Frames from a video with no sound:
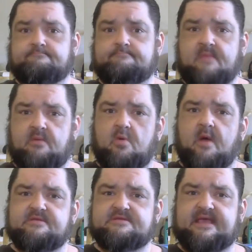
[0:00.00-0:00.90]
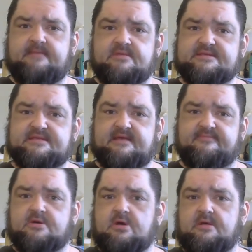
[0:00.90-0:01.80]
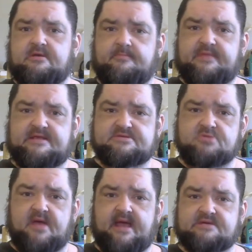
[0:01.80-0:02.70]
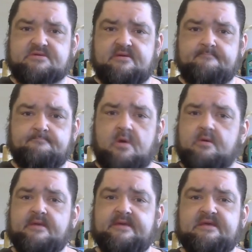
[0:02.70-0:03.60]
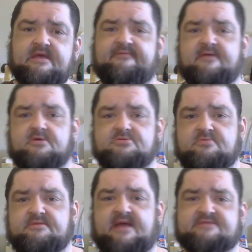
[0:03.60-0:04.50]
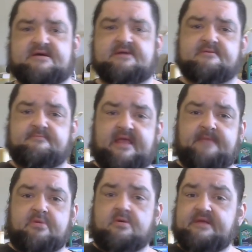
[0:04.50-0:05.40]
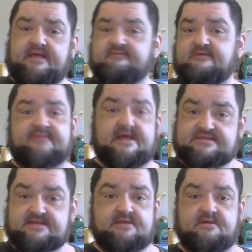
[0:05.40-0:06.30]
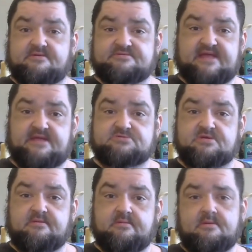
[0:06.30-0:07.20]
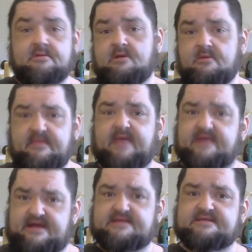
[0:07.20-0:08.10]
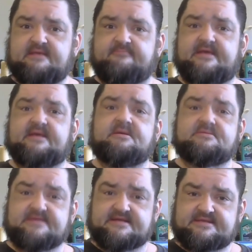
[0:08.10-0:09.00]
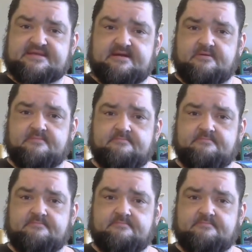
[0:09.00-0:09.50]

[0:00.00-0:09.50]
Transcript: I mean, why would you keep listening if they're calling you a piece of trash? Well, if you're doing that to other people, even if that's not your intention, maybe it is something to consider.